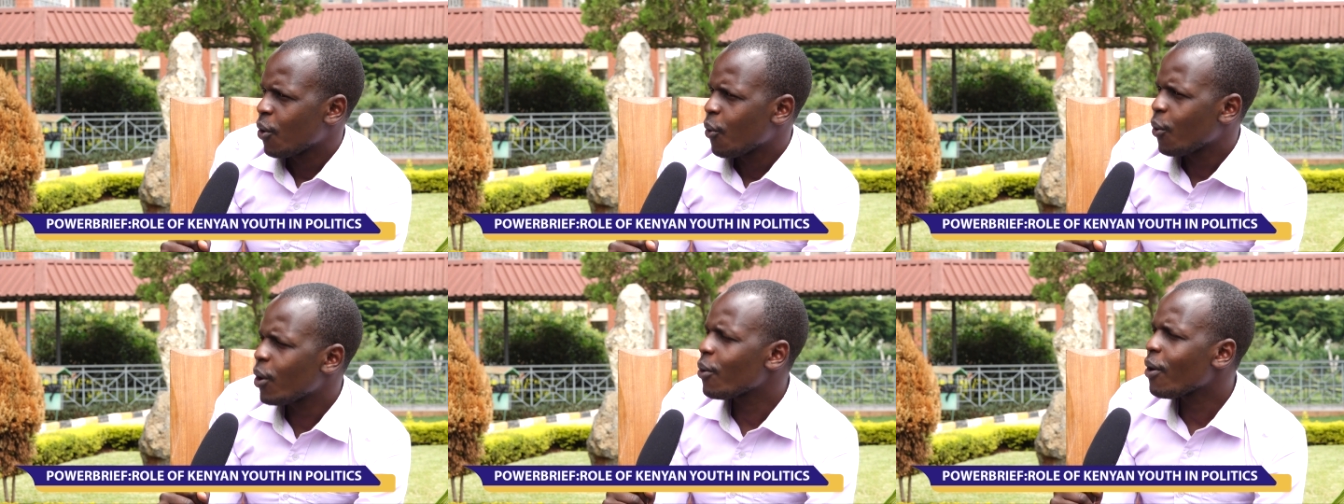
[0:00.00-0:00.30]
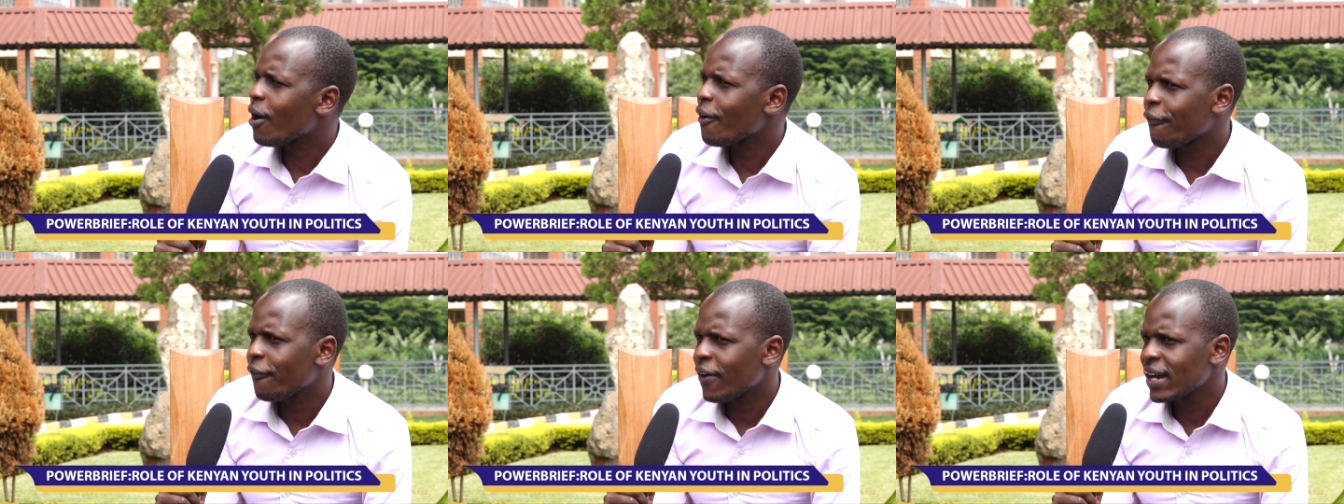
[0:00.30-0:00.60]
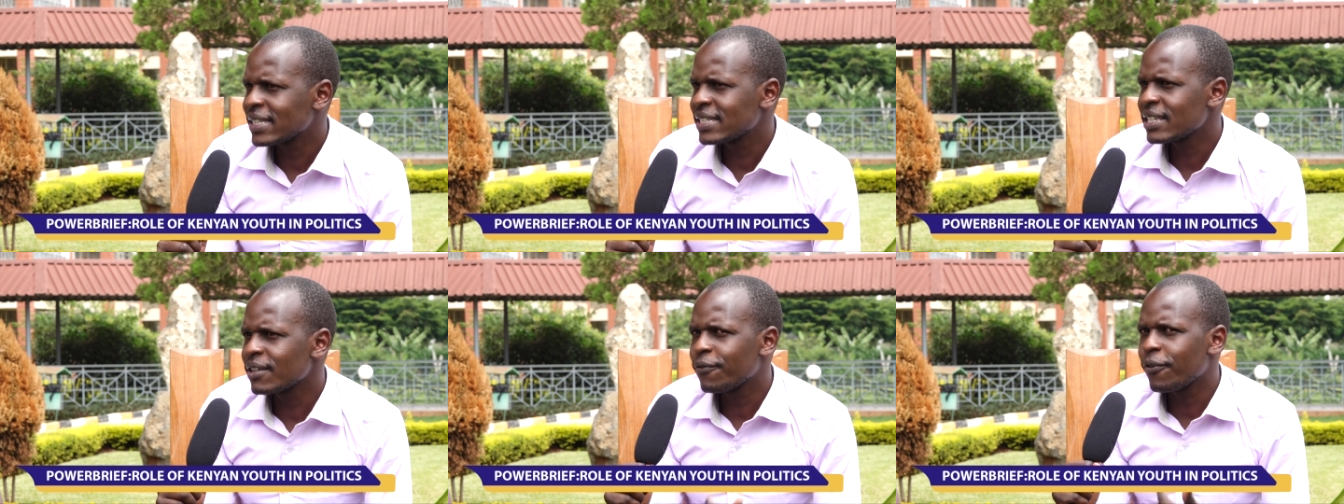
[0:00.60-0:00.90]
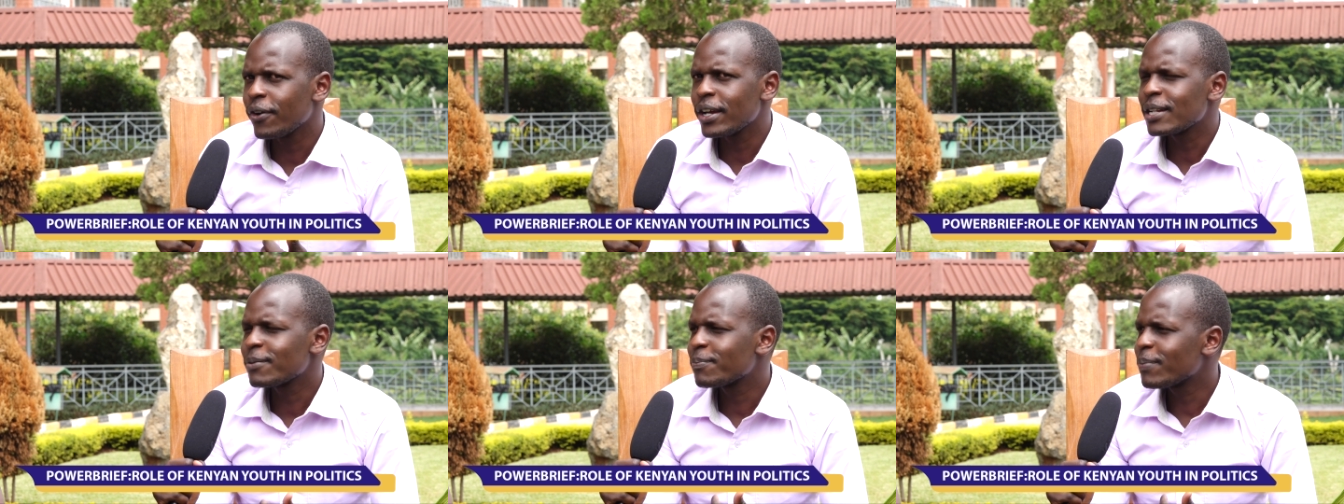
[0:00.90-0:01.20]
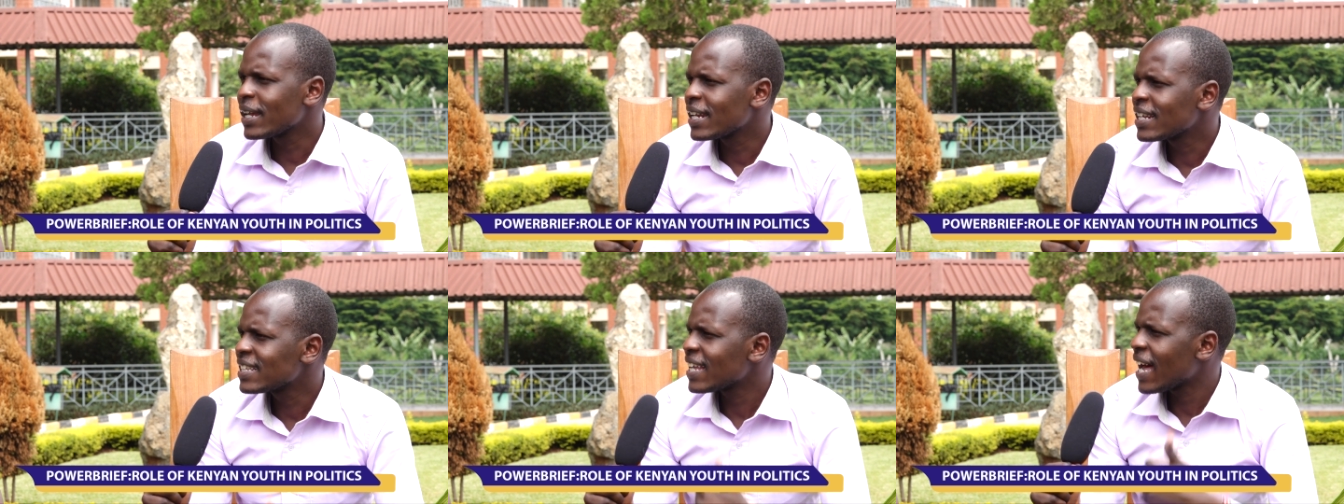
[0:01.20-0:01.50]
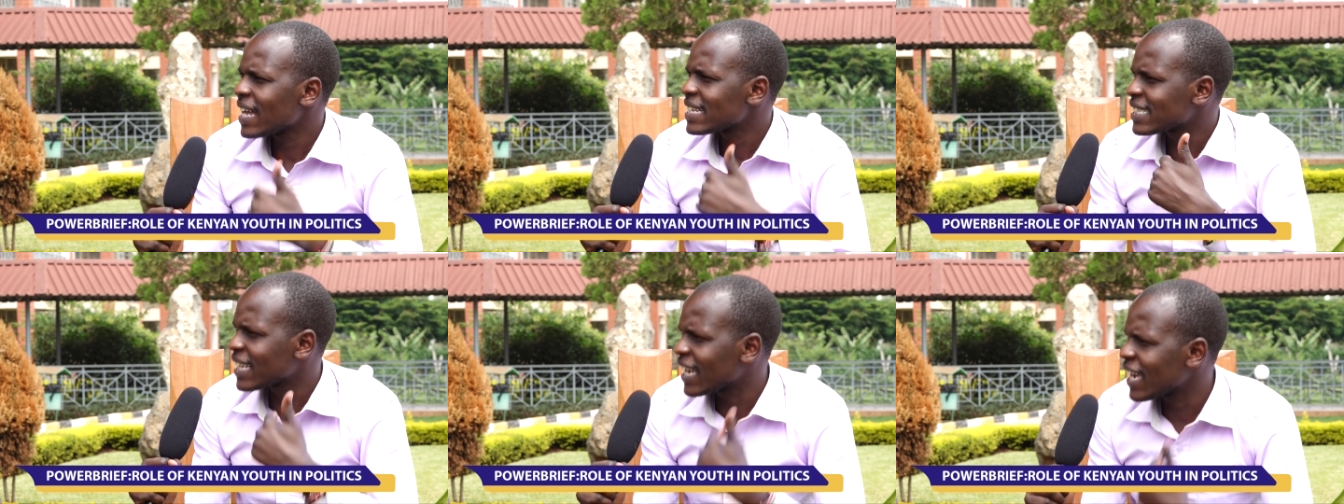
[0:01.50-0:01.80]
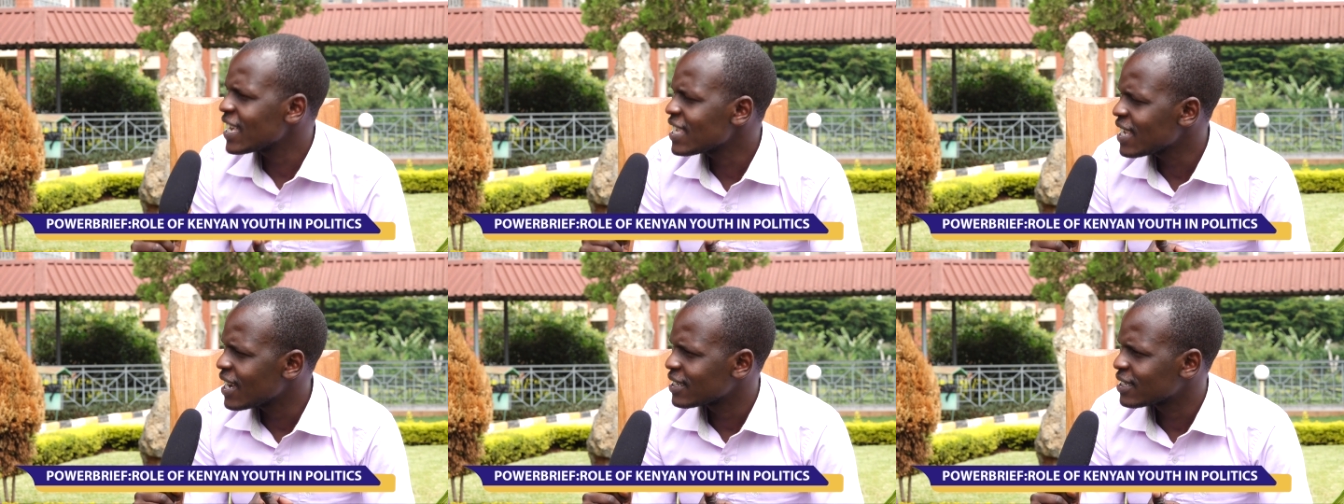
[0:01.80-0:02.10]
We were fighting for independence as
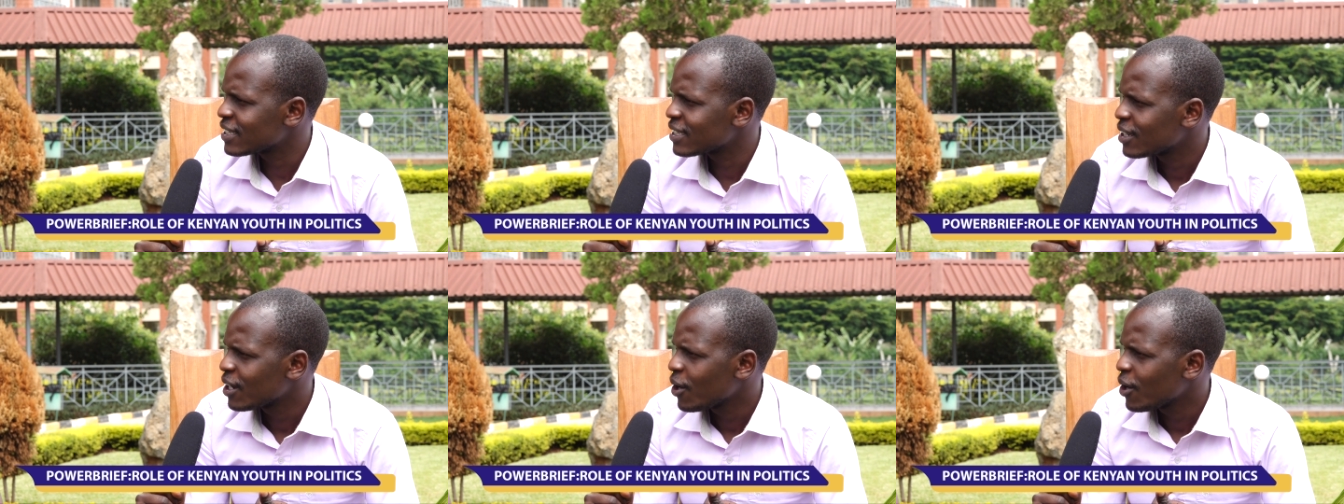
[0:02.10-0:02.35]
Kenyans.